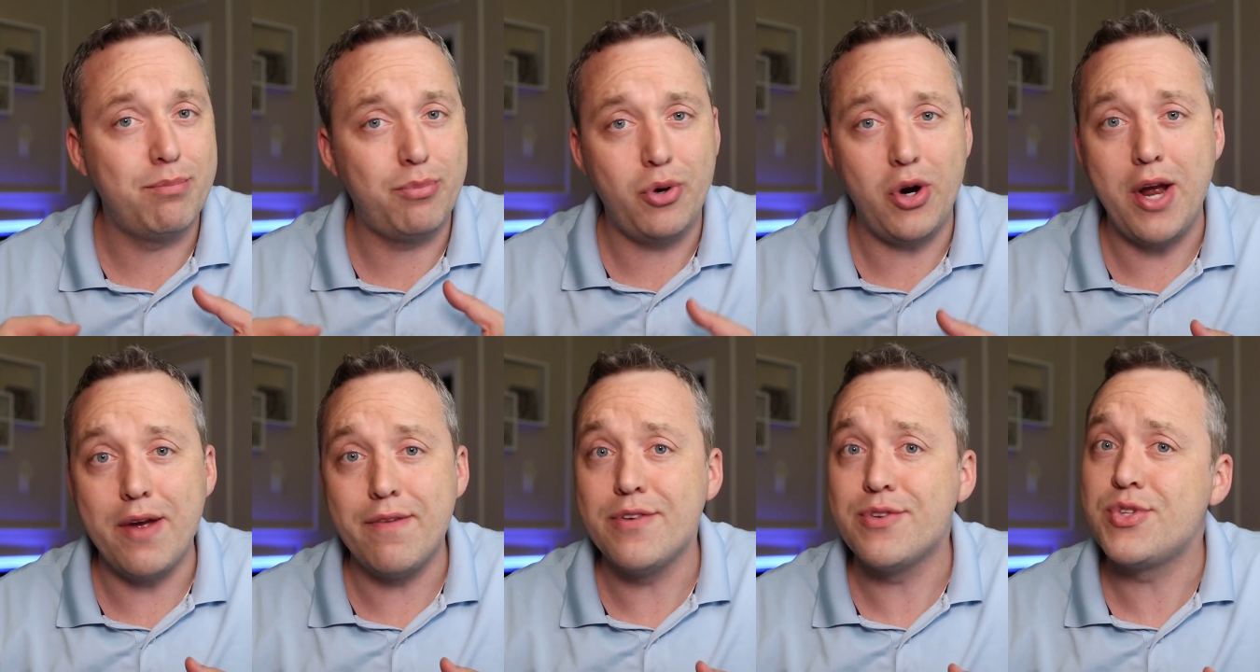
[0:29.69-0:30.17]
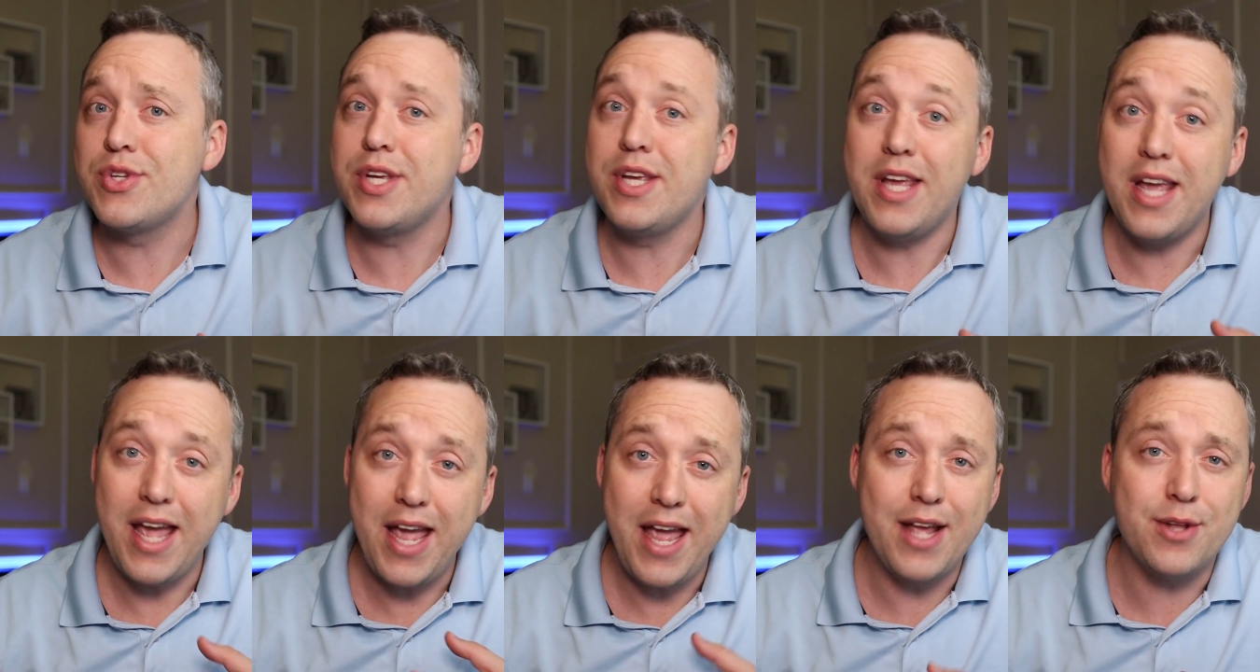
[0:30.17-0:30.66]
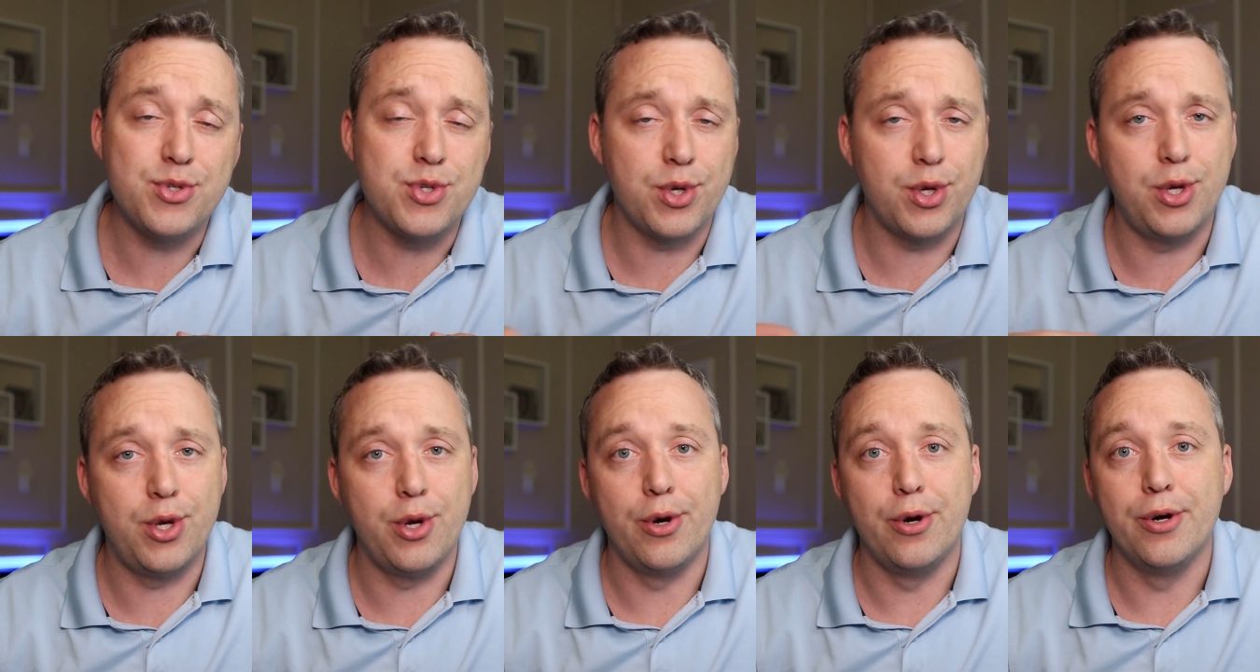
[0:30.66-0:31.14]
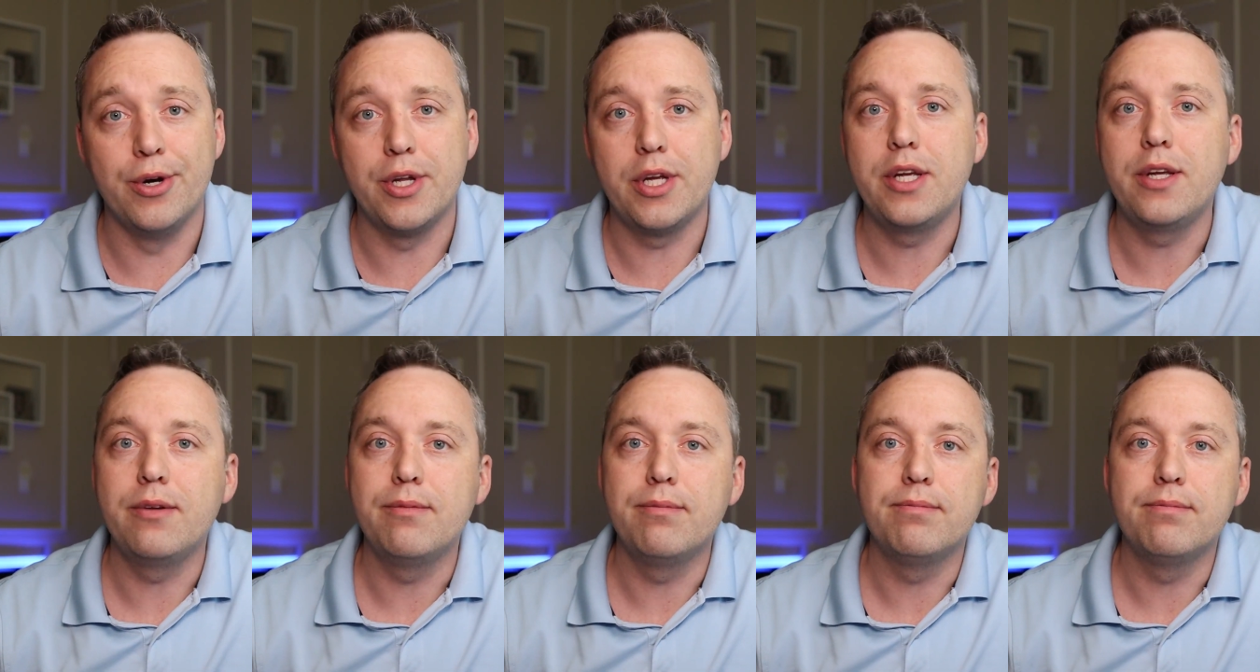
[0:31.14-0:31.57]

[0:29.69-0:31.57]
privacy, and security.